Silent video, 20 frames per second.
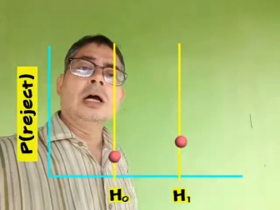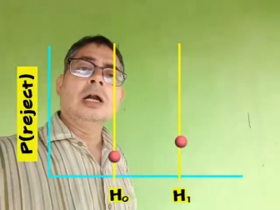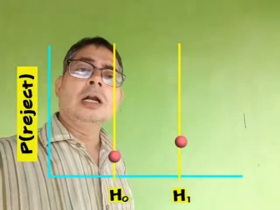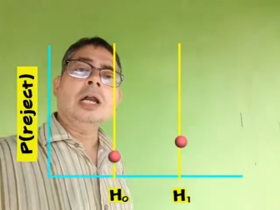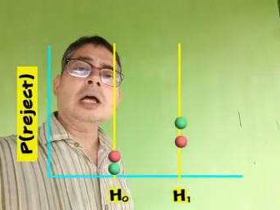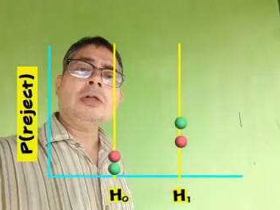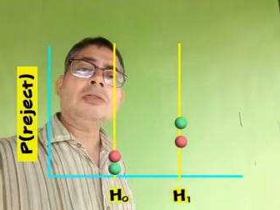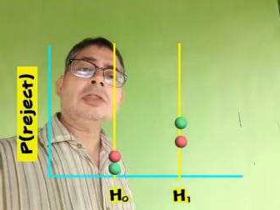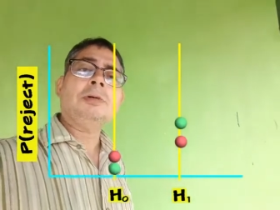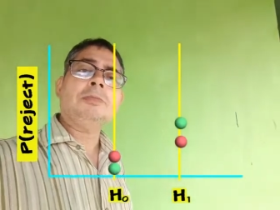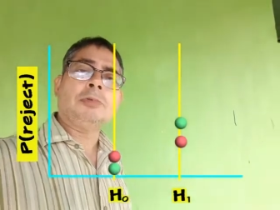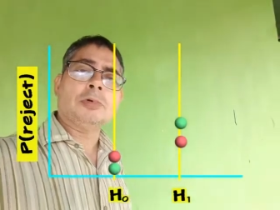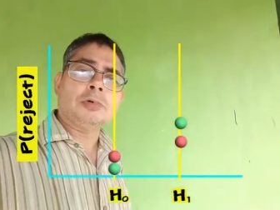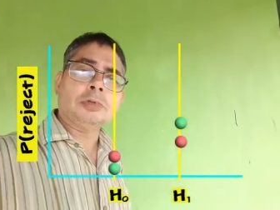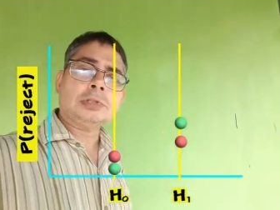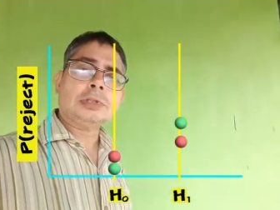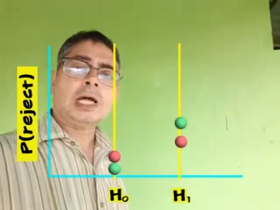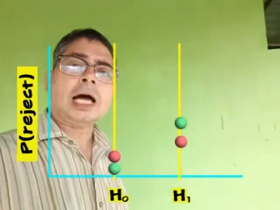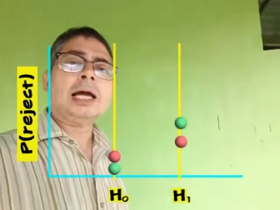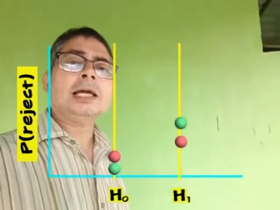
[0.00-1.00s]
Now
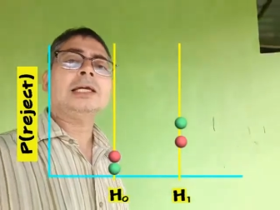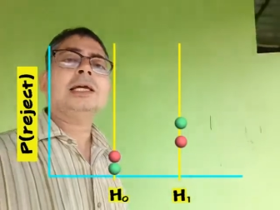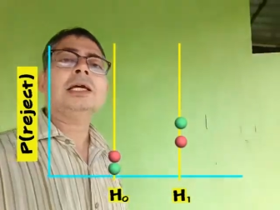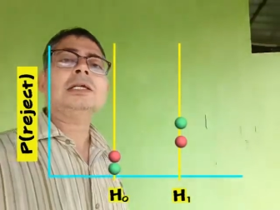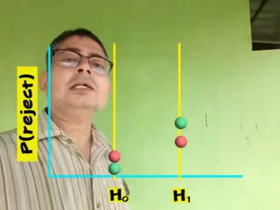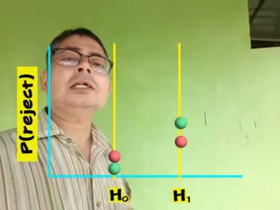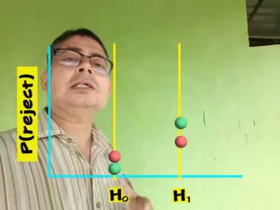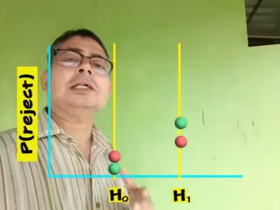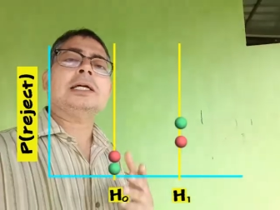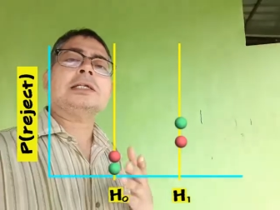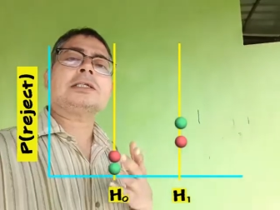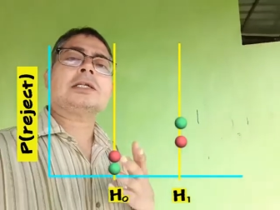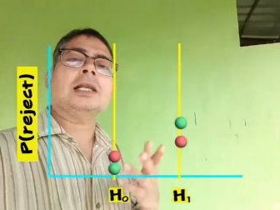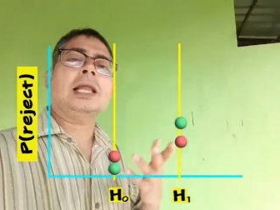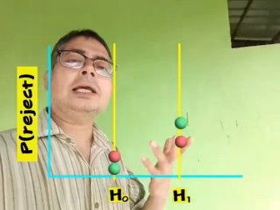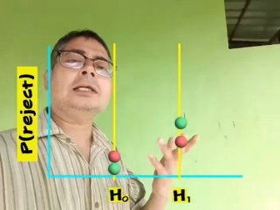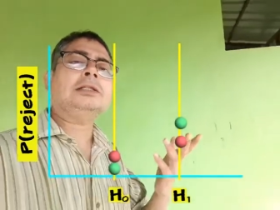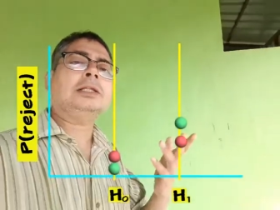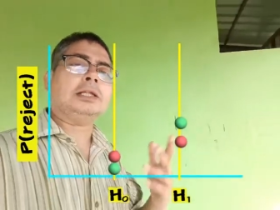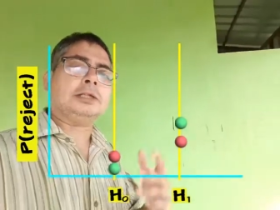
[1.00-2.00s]
suppose I get a test
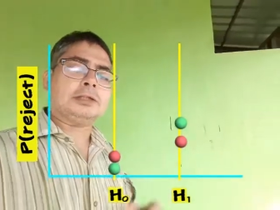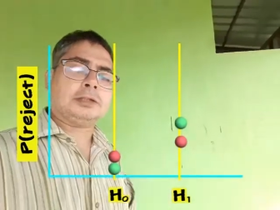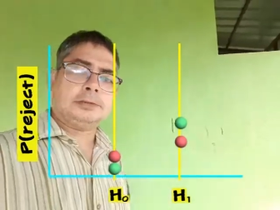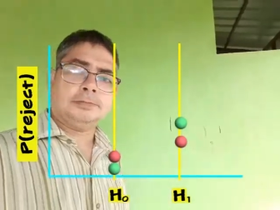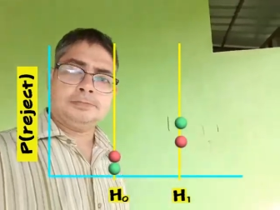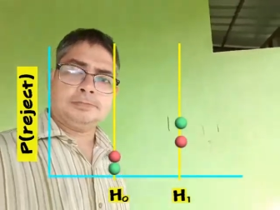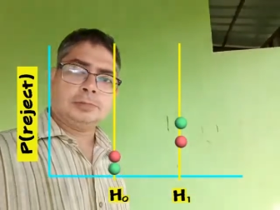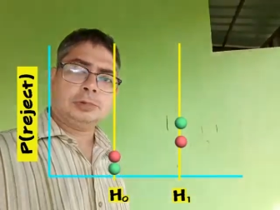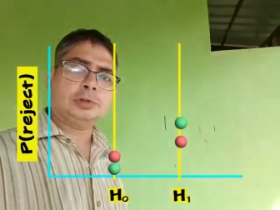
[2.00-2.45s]
like this.